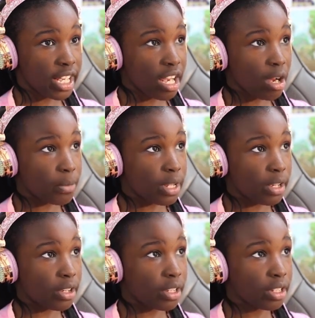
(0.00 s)
get up
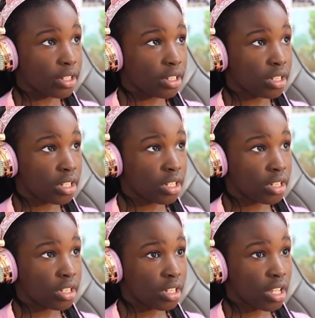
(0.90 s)
there.
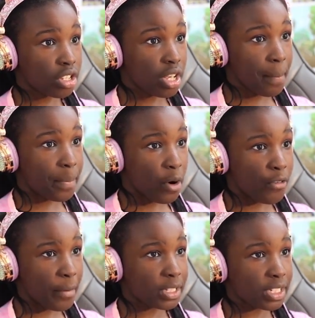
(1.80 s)
Are they
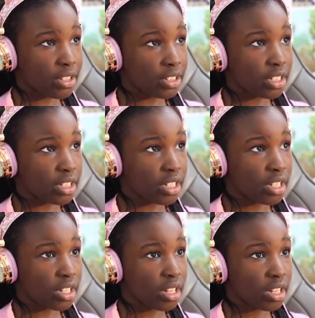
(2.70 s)
both upstairs?
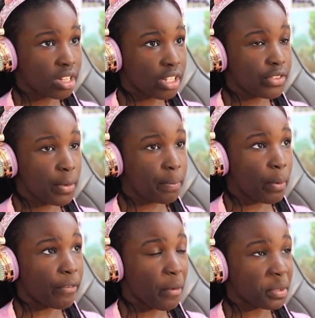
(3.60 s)
If they're
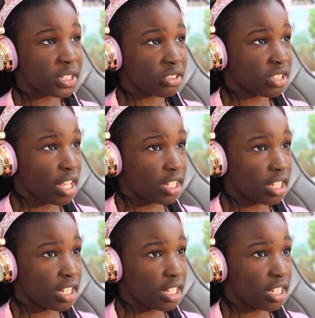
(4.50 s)
both upstairs, that